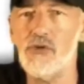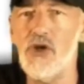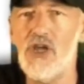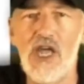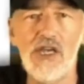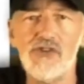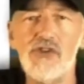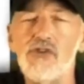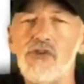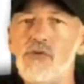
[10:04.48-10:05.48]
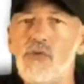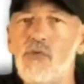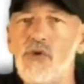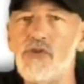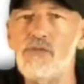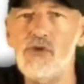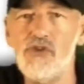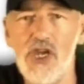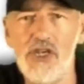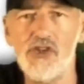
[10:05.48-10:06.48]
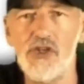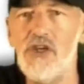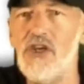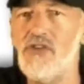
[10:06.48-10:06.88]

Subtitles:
to has to do with a mutation